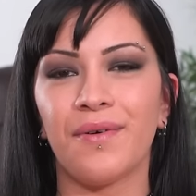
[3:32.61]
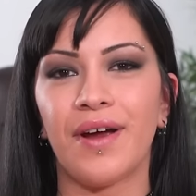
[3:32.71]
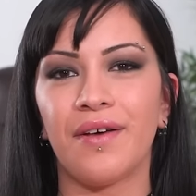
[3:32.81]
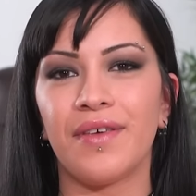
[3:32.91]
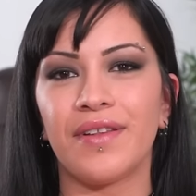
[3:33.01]

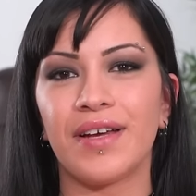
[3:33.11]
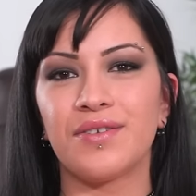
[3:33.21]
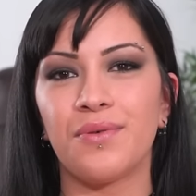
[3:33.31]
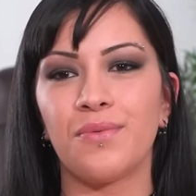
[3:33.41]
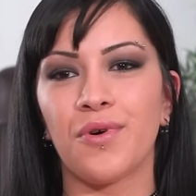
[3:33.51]
or how they
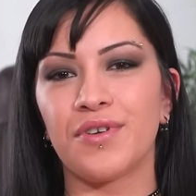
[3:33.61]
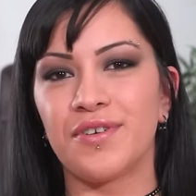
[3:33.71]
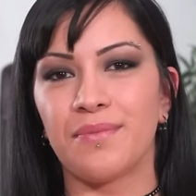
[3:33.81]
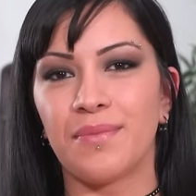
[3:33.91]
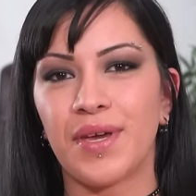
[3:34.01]
like to
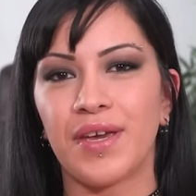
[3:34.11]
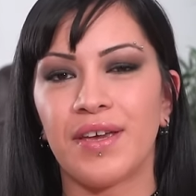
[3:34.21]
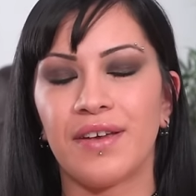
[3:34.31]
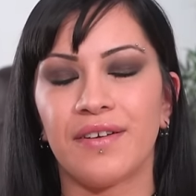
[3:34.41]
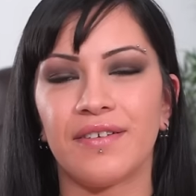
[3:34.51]
worship
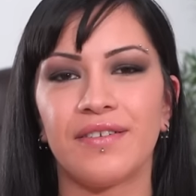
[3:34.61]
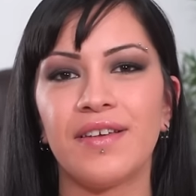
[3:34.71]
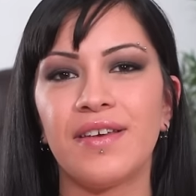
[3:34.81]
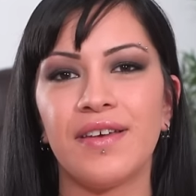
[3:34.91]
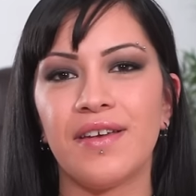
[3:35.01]
me
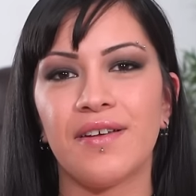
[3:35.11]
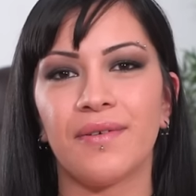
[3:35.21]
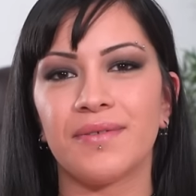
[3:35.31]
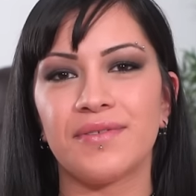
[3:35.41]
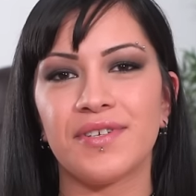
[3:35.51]
or you
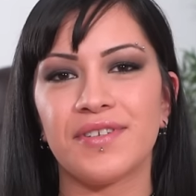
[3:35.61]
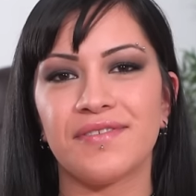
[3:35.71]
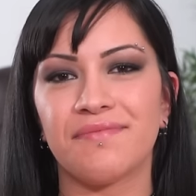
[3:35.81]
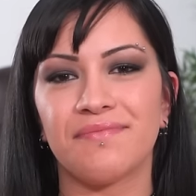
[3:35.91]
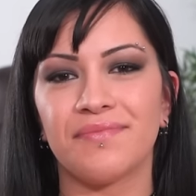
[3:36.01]
know
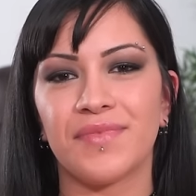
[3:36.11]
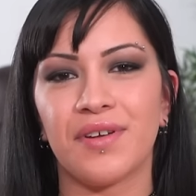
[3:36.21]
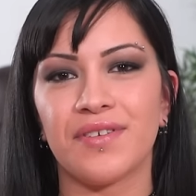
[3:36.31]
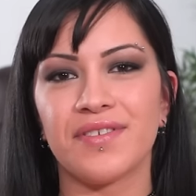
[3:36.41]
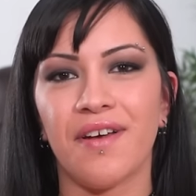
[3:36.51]
just
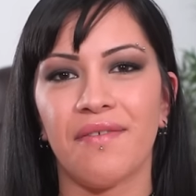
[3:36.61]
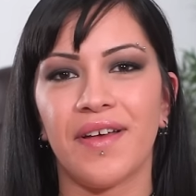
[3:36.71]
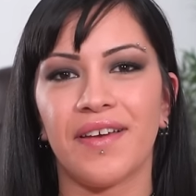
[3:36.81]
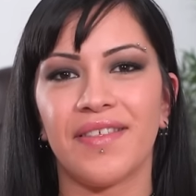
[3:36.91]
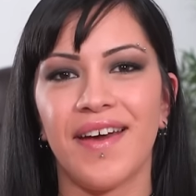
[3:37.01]
little
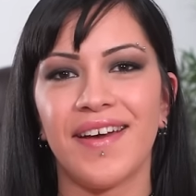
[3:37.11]
stuff like